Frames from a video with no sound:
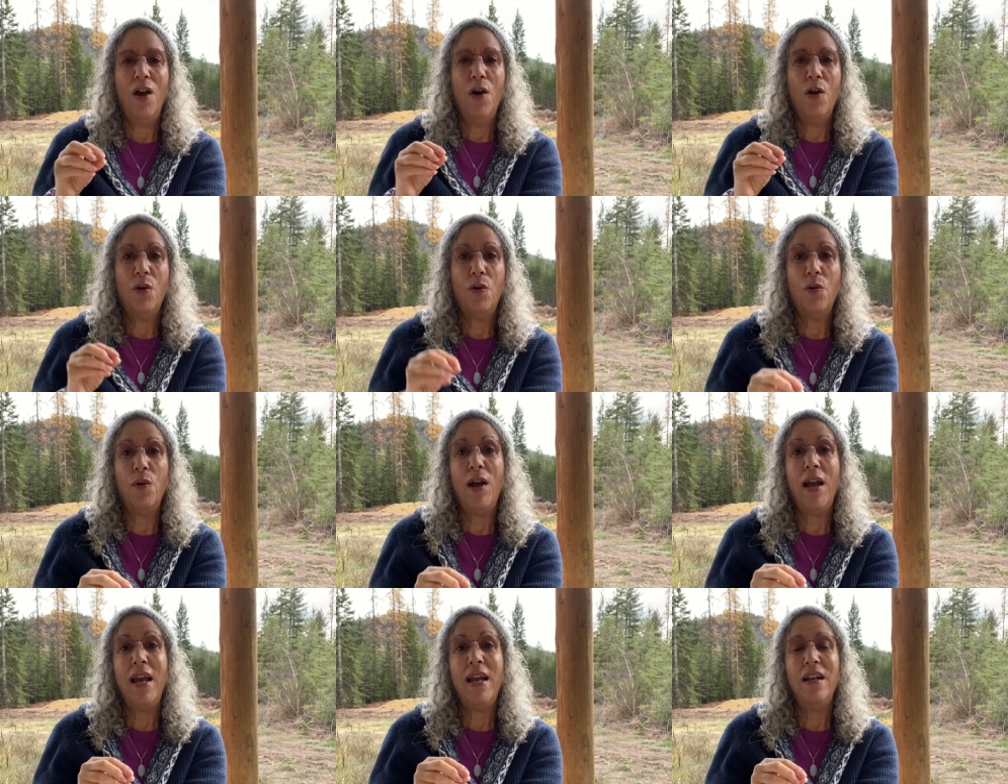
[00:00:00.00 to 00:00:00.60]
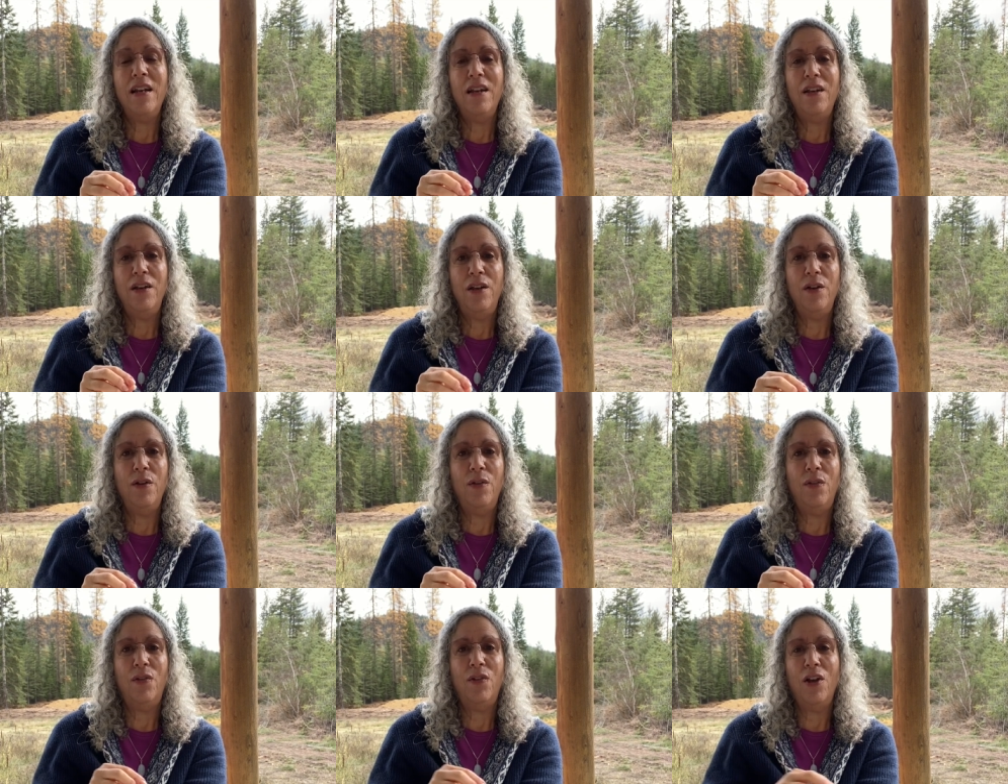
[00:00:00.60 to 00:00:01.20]
great
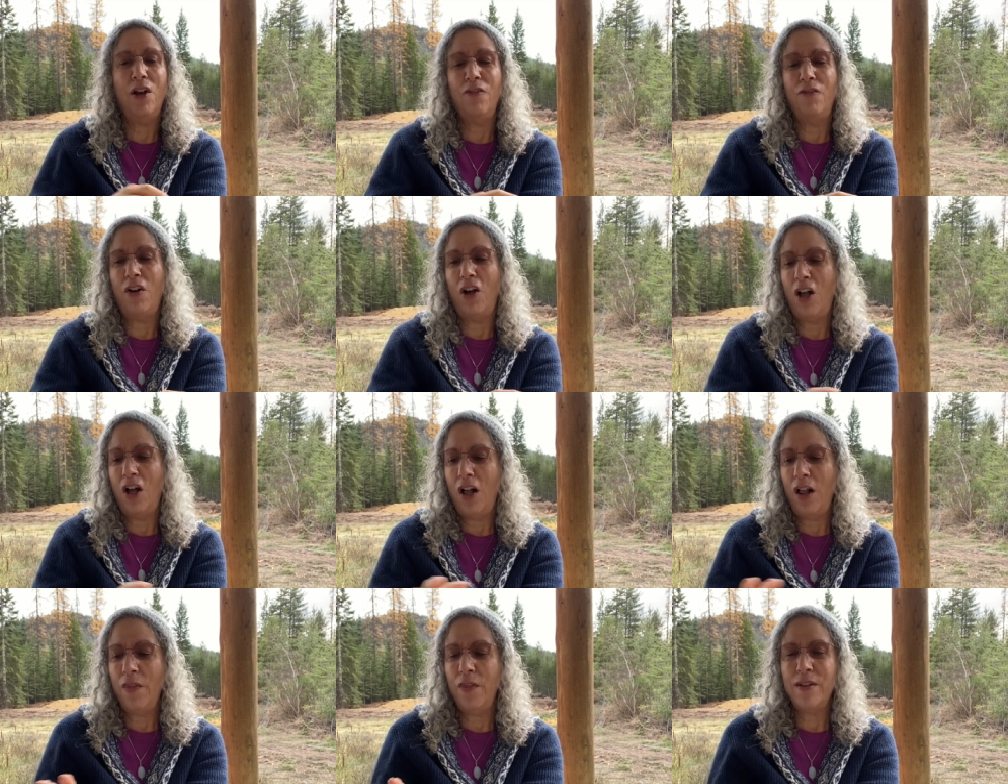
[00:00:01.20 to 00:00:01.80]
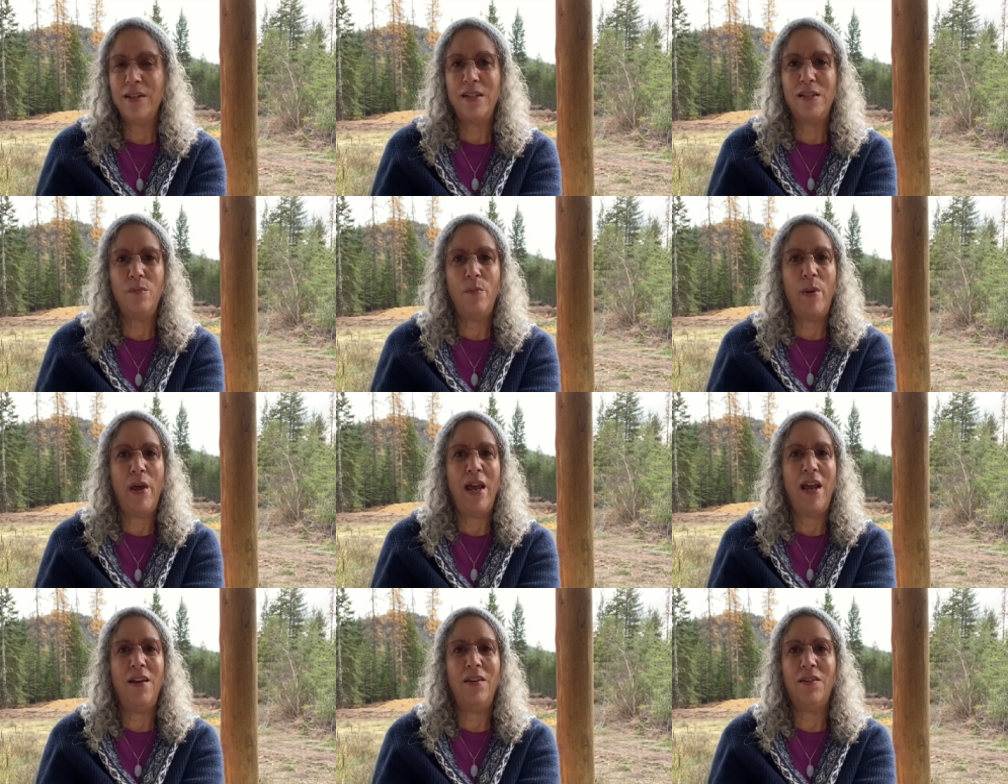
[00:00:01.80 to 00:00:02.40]
use of all the
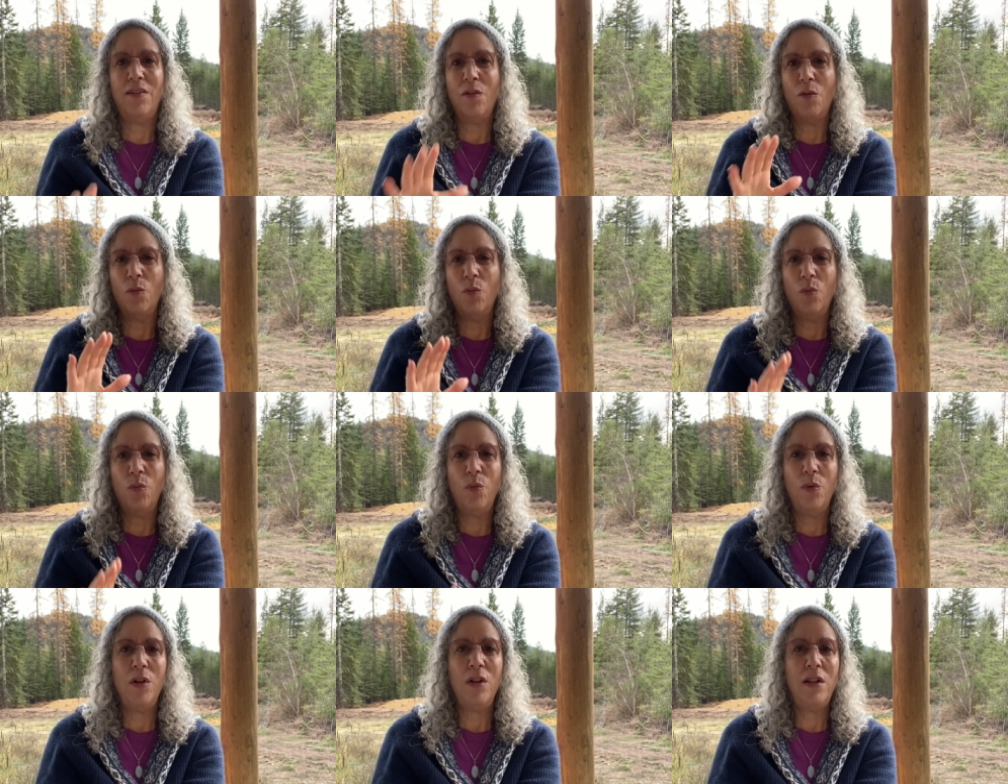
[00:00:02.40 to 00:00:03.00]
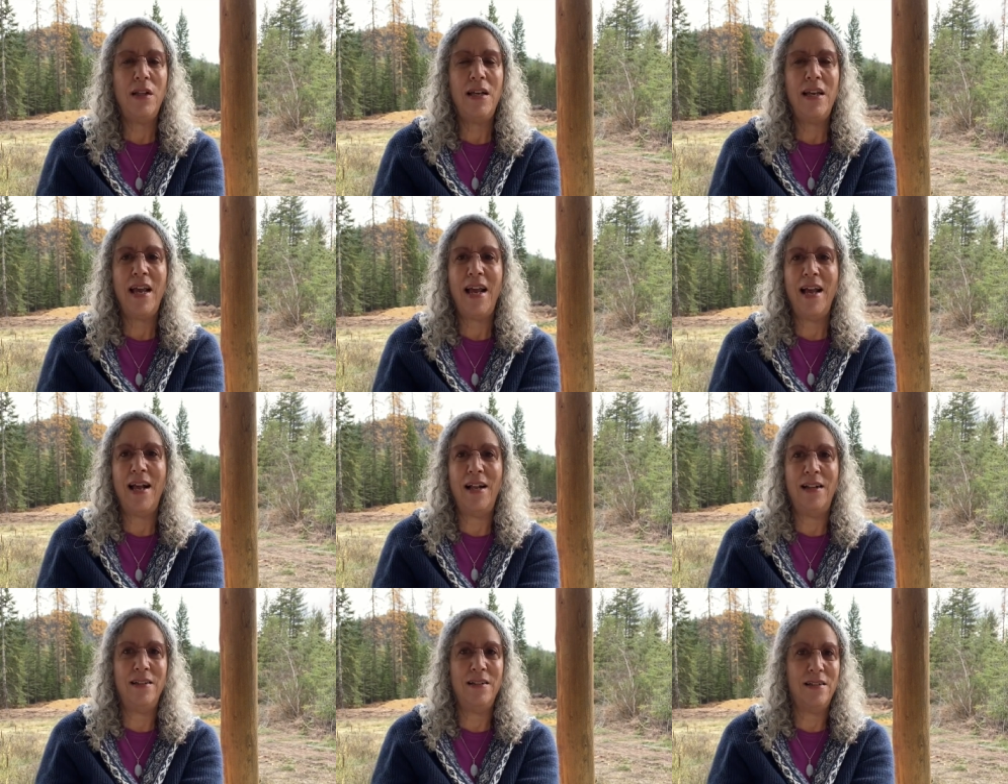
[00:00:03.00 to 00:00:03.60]
space, really
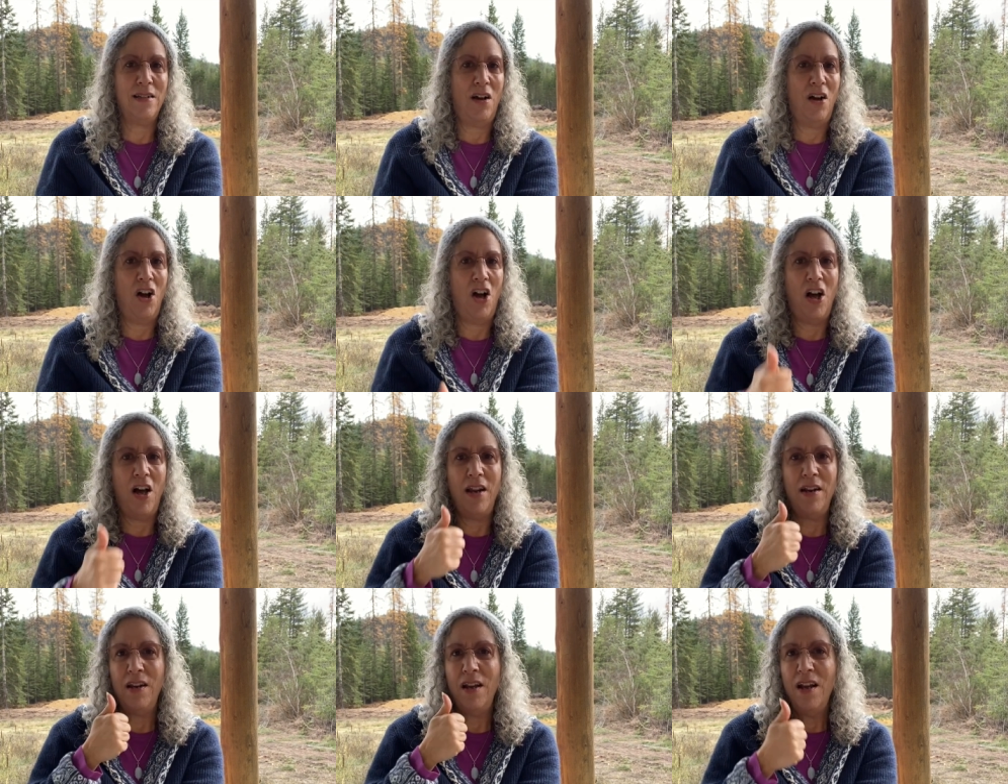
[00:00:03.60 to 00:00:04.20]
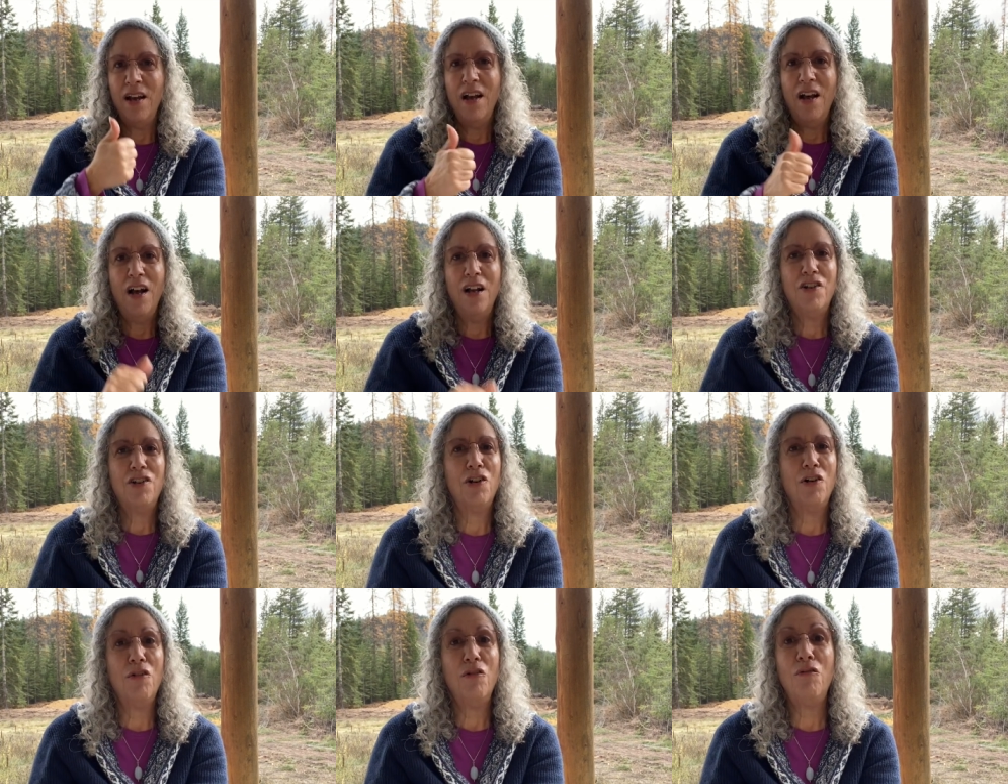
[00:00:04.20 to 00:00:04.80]
hands-on,
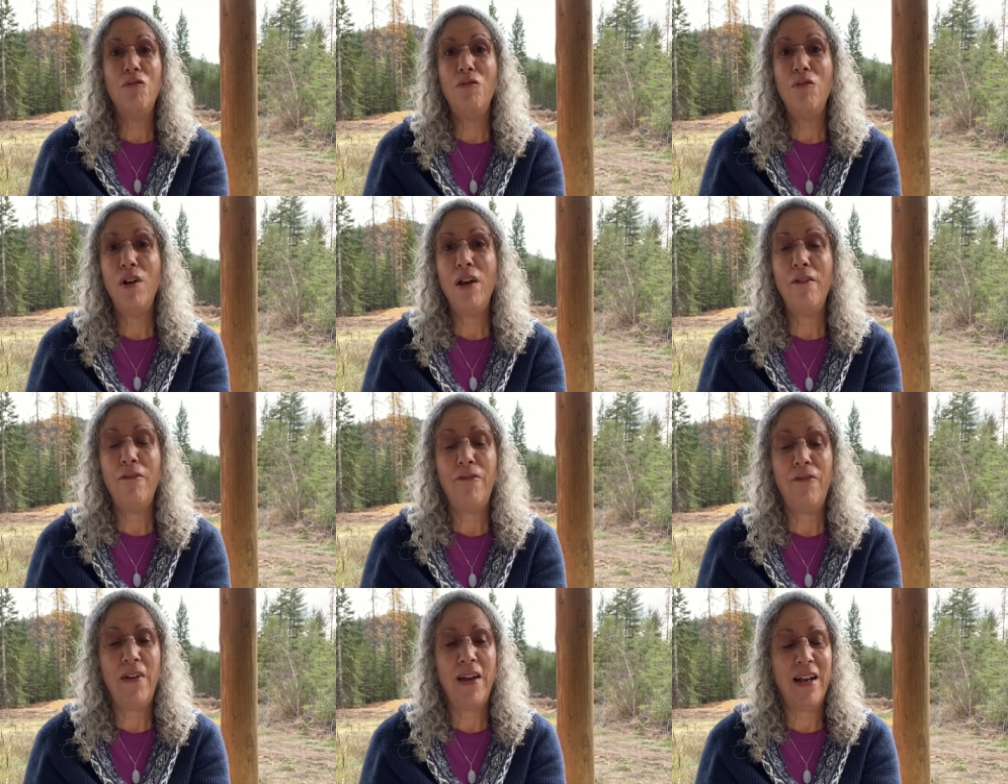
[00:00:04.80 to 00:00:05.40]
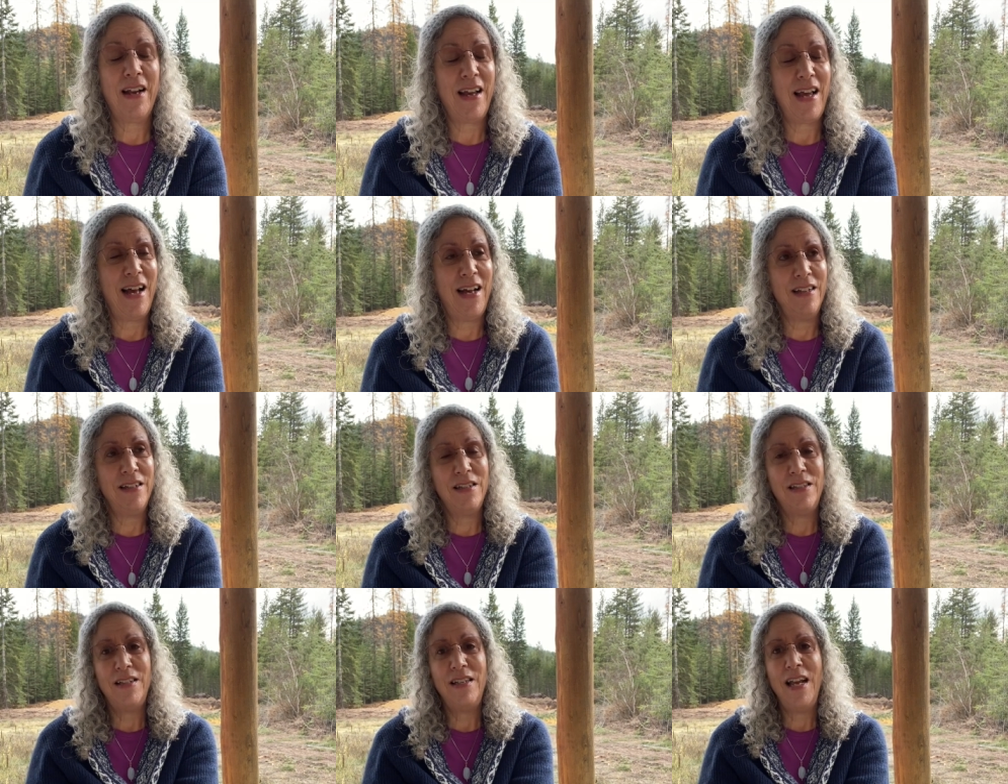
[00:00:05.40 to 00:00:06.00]
terrific,
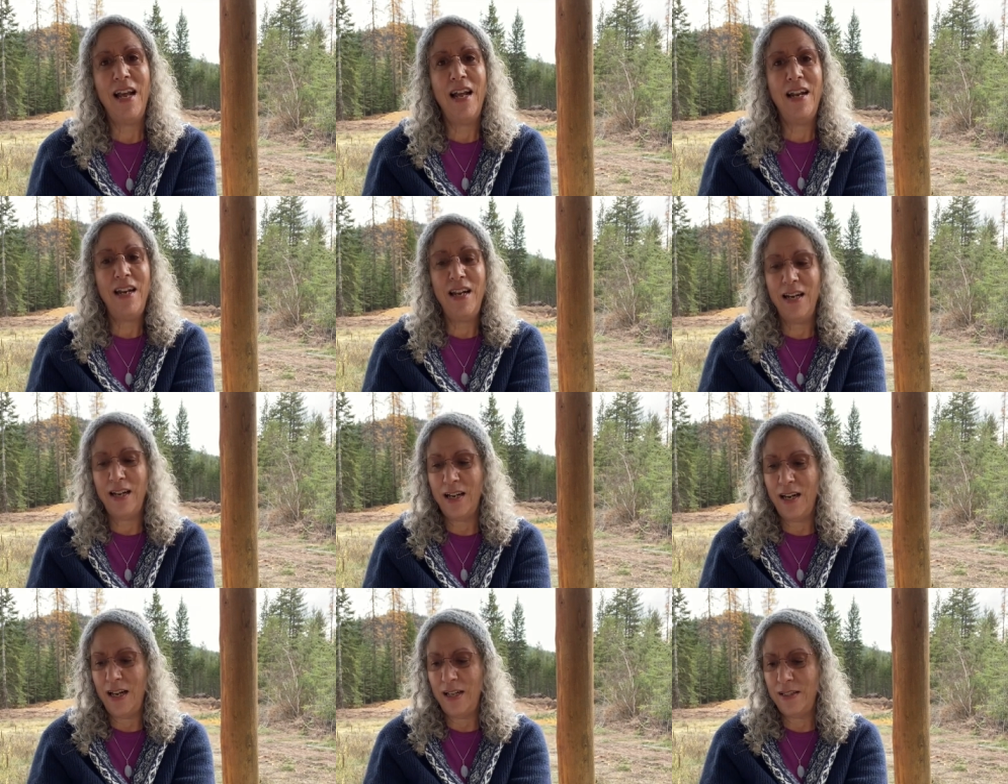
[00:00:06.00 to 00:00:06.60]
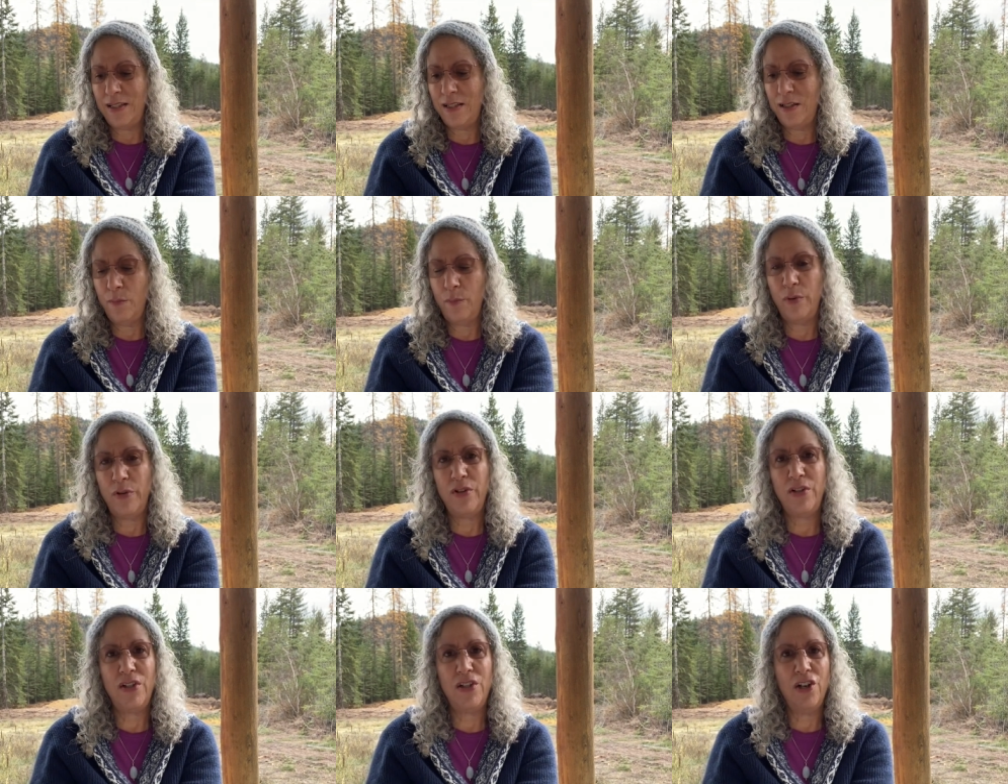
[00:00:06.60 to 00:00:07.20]
outstanding
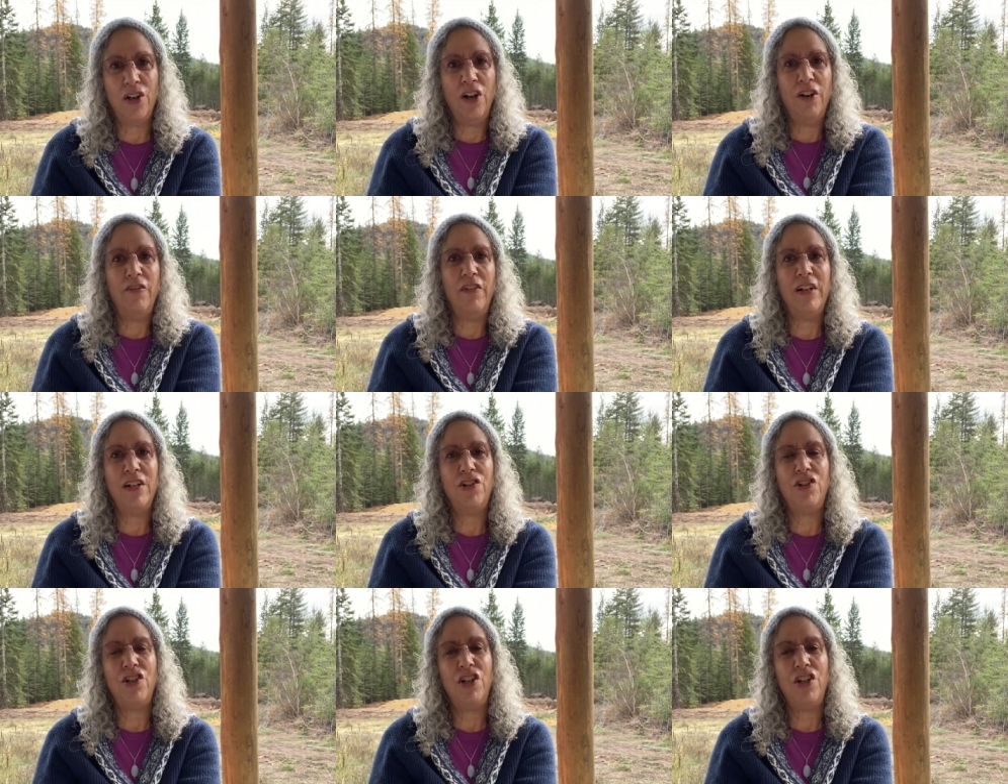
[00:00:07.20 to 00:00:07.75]
customer service.